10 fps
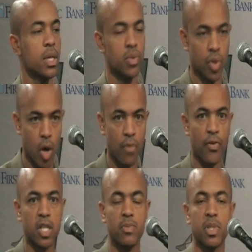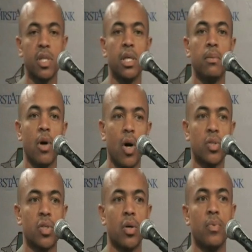he was on the all-freshman team
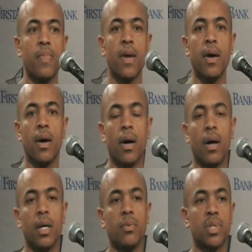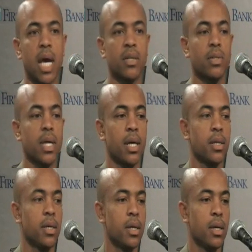also. He was actually
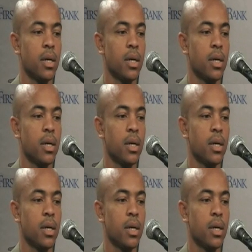a